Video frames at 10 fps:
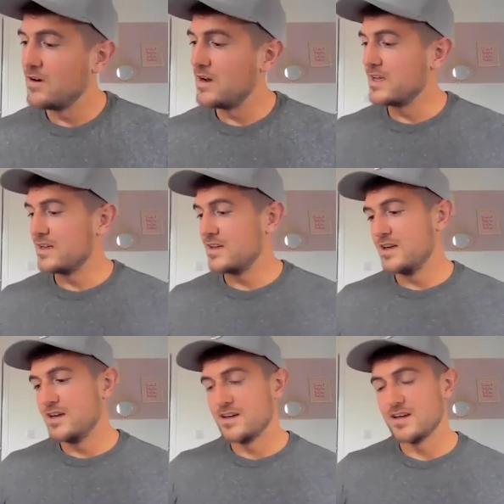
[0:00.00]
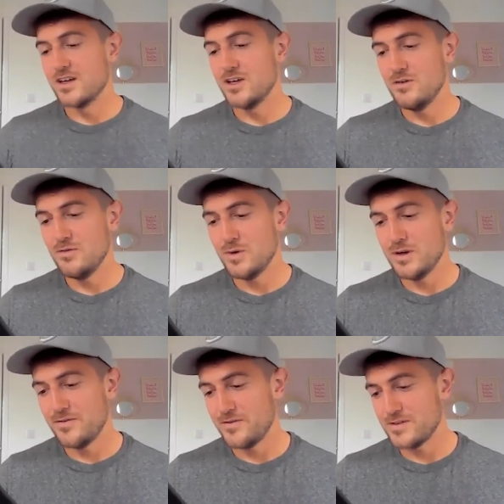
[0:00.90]
Right. Are you
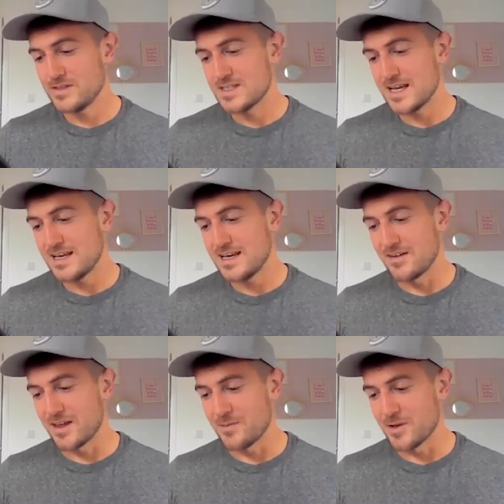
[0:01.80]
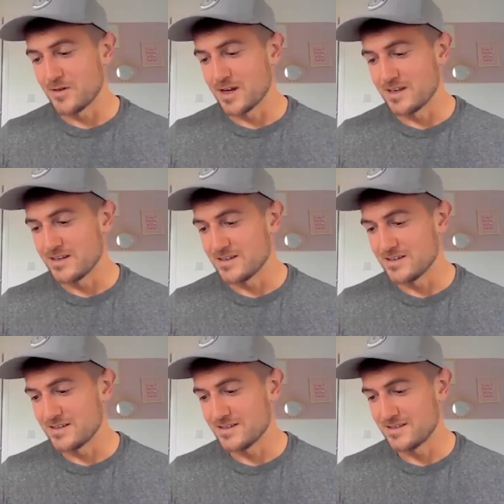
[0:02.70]
with Zane out there, by the way?
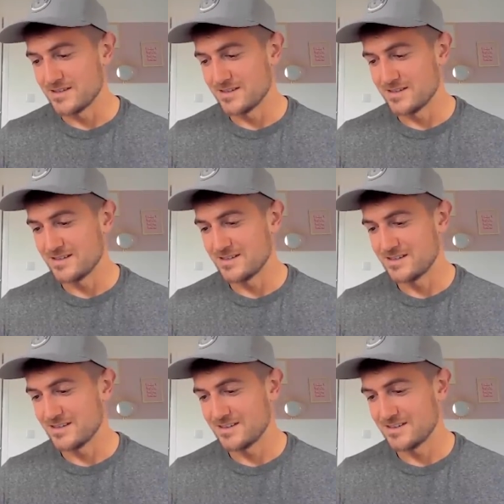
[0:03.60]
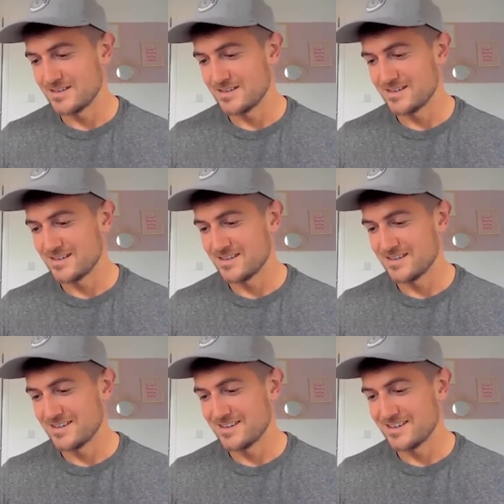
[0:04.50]
I've seen
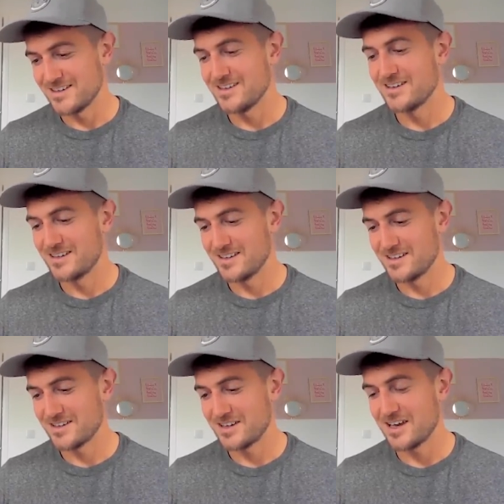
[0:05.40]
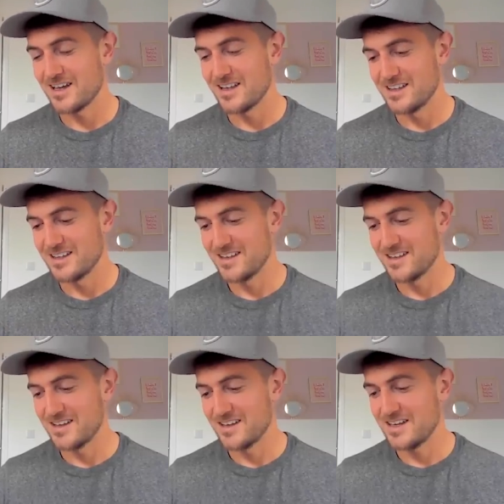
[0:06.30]
Zane. I'm not with him, but I've seen him out here.
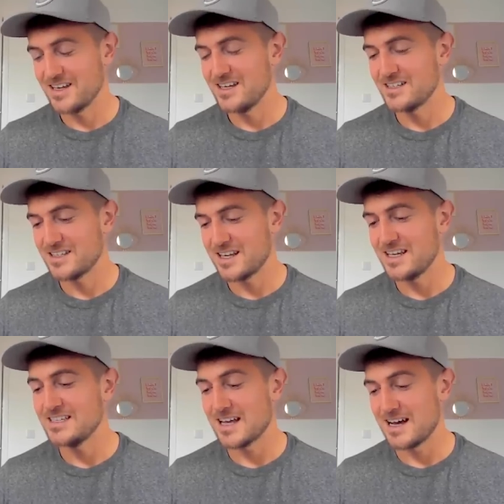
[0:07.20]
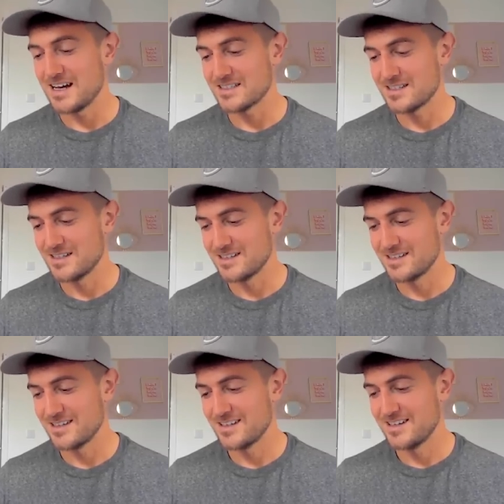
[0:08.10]
He's asked,
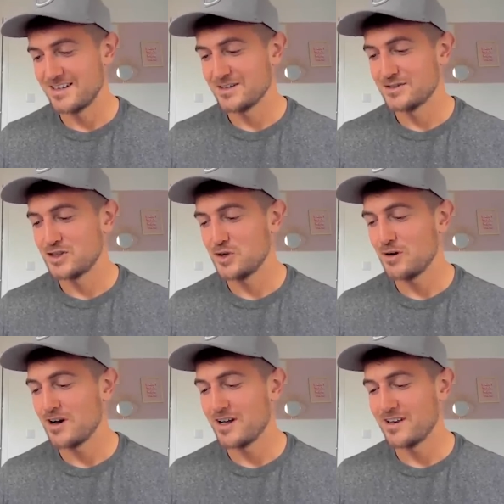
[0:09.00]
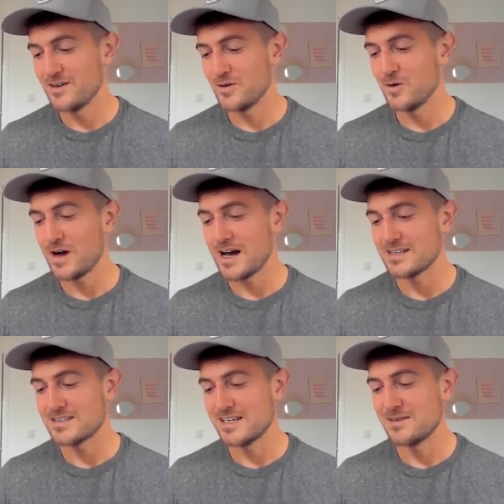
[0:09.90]
2-iron, or
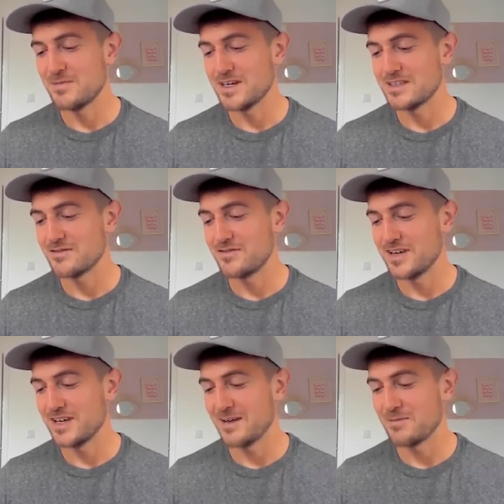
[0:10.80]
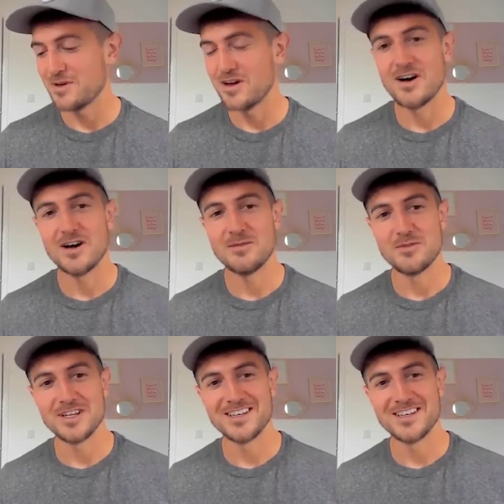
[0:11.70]
has he admitted defeat and put a hybrid